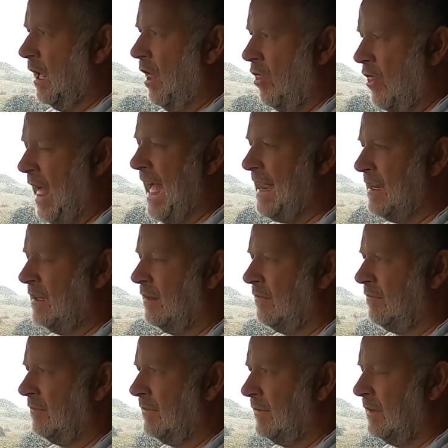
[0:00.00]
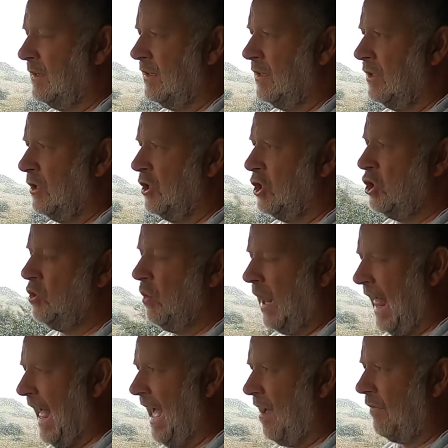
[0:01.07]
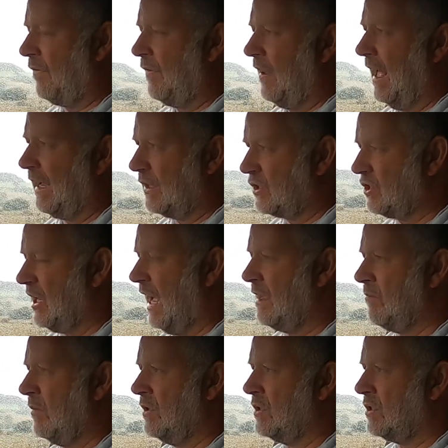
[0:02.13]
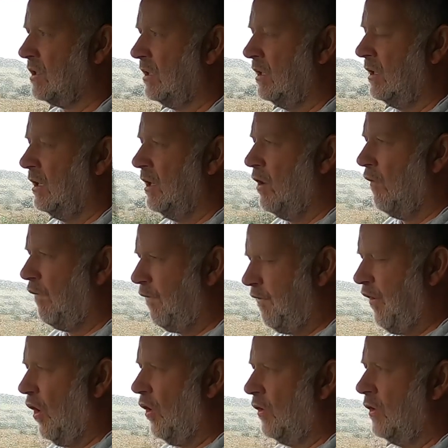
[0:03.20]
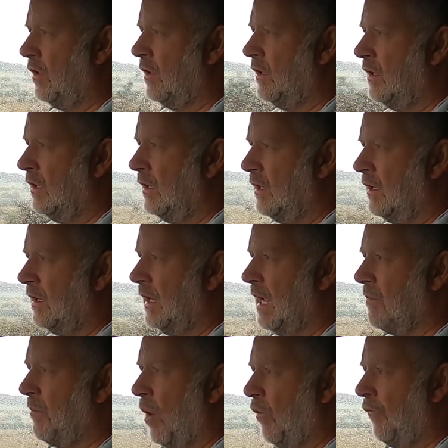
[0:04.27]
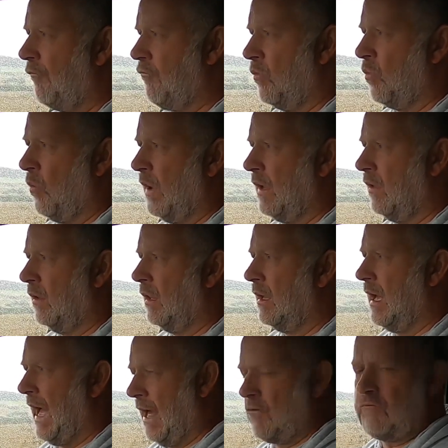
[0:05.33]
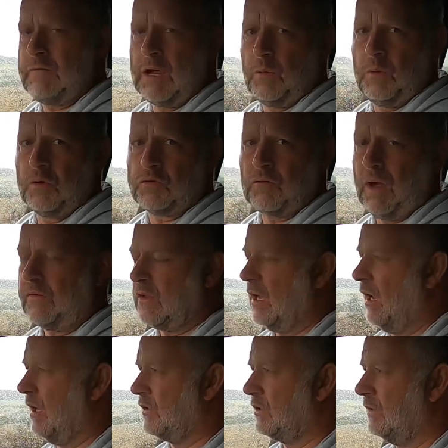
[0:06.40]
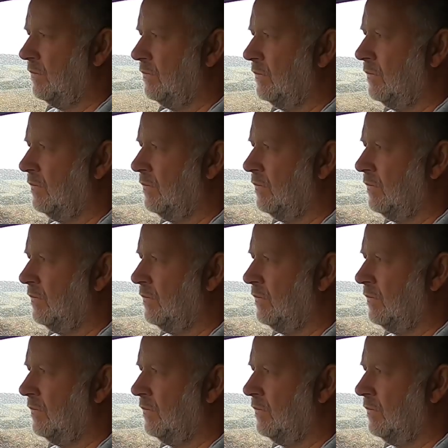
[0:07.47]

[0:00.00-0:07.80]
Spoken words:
And then you will have excitement, fun in both front wheel and rear wheel drive cars.